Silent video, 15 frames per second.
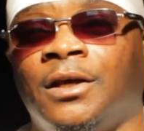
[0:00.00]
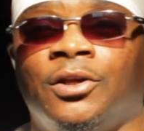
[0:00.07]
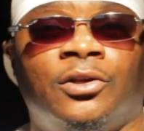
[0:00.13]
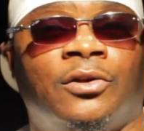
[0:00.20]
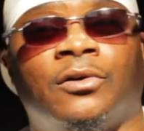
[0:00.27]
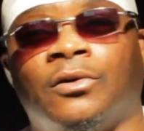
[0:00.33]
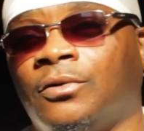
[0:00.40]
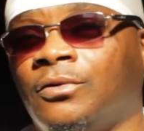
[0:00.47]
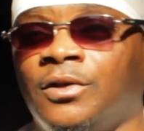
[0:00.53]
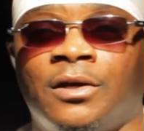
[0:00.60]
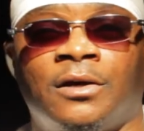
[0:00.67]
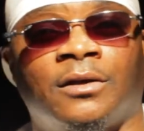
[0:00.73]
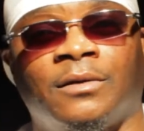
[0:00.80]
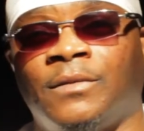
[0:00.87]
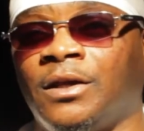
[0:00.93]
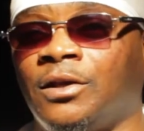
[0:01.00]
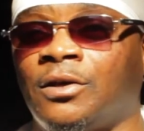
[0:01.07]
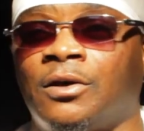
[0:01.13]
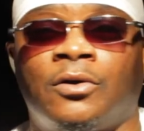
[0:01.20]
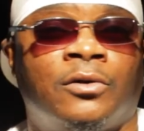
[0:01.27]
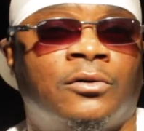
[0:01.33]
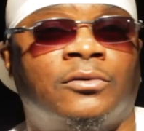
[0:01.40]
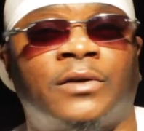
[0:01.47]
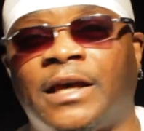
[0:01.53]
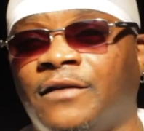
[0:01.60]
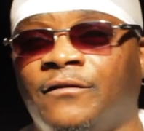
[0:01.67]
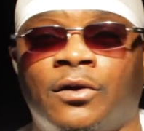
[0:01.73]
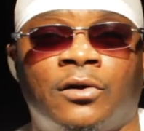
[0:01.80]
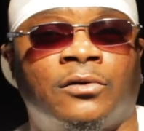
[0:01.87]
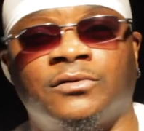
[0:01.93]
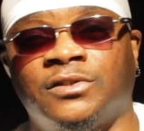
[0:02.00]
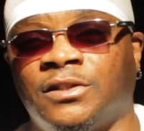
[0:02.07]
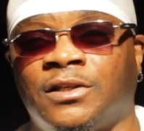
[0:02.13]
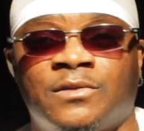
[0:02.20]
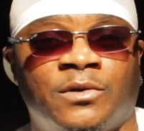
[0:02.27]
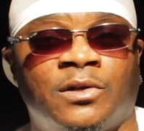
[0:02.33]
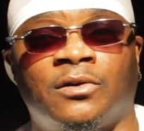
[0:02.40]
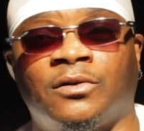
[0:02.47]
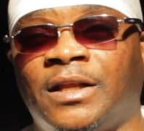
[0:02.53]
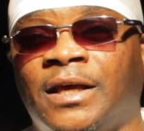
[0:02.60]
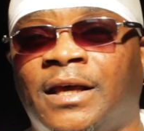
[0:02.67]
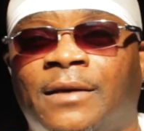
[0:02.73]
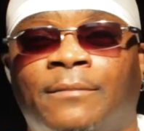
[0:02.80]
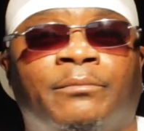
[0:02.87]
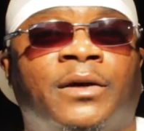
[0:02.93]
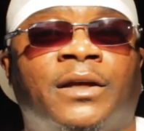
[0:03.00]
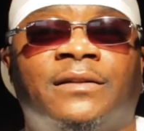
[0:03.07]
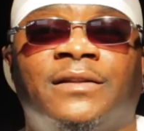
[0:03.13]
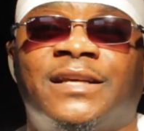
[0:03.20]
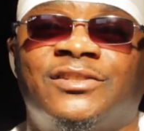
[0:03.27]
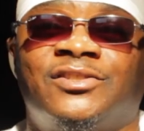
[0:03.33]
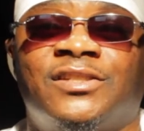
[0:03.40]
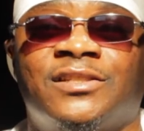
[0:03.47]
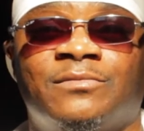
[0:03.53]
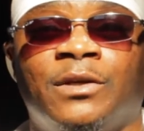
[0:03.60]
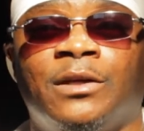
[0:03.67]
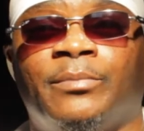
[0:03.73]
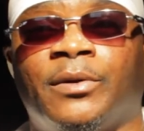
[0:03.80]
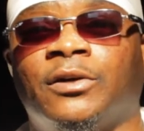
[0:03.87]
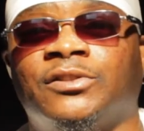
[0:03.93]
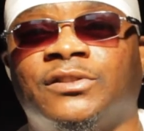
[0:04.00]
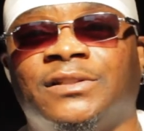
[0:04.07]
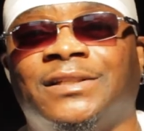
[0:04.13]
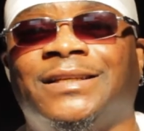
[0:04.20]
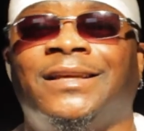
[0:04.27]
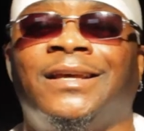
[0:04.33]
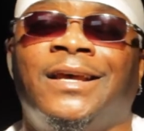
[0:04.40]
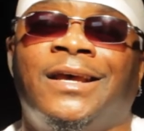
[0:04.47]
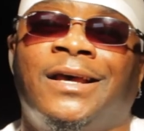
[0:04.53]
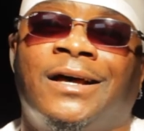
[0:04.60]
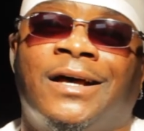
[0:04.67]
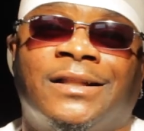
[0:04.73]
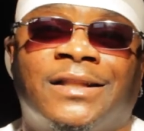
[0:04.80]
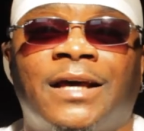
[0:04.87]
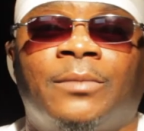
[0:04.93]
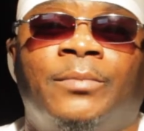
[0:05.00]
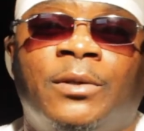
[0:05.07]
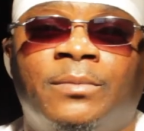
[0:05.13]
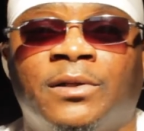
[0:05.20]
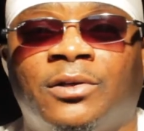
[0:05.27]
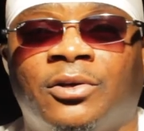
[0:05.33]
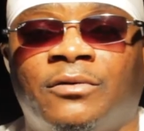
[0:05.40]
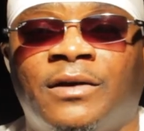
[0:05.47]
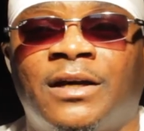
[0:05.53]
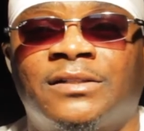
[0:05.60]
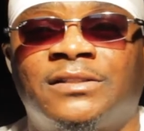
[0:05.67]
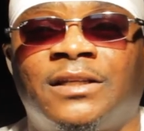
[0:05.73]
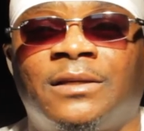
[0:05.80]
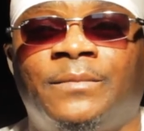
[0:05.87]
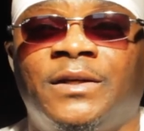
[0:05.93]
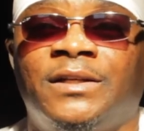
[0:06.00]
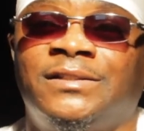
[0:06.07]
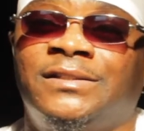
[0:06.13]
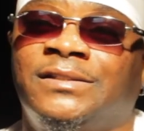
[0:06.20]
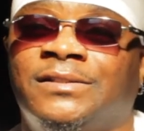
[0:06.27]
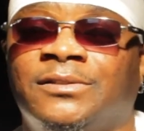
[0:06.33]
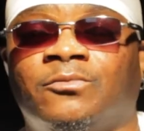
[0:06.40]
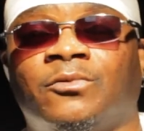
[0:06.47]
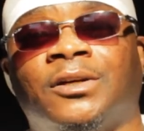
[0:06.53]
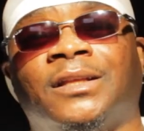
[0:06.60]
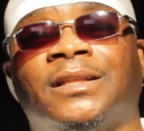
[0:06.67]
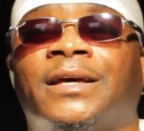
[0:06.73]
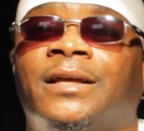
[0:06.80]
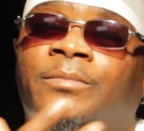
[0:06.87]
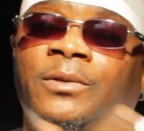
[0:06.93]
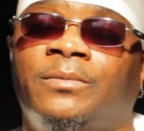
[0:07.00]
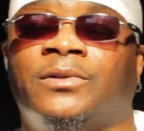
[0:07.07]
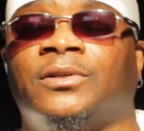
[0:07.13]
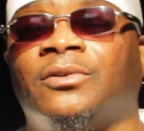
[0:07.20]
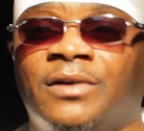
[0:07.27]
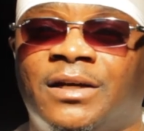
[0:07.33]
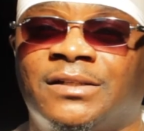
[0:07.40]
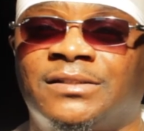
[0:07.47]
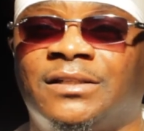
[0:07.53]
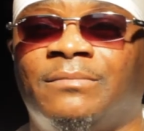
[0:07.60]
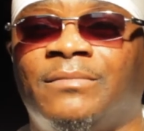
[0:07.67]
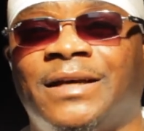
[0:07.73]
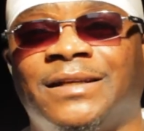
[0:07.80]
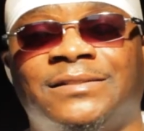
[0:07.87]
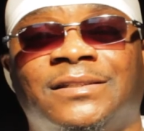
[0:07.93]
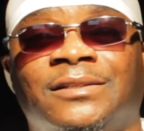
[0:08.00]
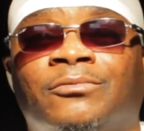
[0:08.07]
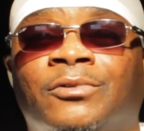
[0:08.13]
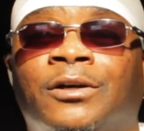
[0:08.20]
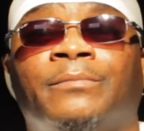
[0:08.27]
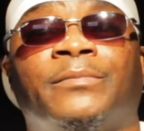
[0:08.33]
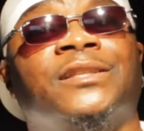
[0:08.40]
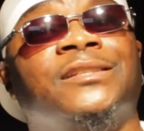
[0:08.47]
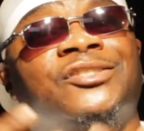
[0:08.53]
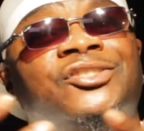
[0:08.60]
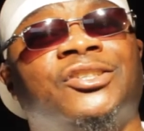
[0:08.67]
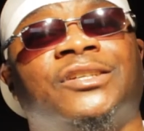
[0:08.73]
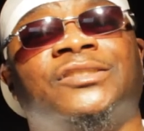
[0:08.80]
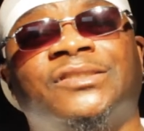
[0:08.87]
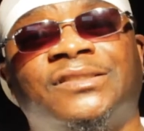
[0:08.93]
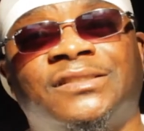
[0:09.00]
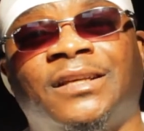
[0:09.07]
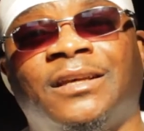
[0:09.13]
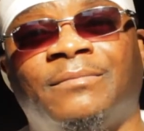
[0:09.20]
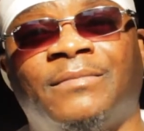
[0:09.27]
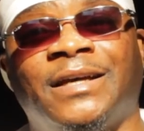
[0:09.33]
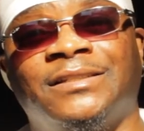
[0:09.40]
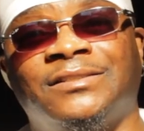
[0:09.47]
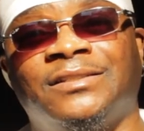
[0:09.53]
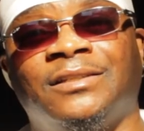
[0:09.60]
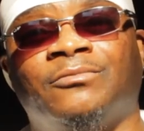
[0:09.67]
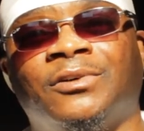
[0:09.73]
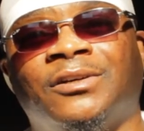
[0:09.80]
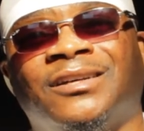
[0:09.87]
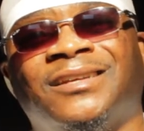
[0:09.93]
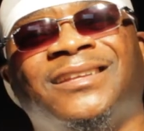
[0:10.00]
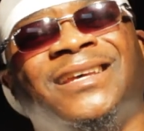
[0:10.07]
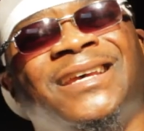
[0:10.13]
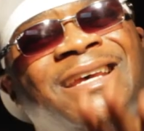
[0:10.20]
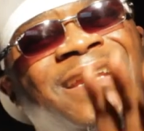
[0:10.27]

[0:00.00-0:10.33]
You know, y'all can make y'all own, have your own judgment that. But that's just me personally. A lot of people in the crowd said P. Jesus won. A lot of people in the crowd said Mike G won. But the judges said Mike G won.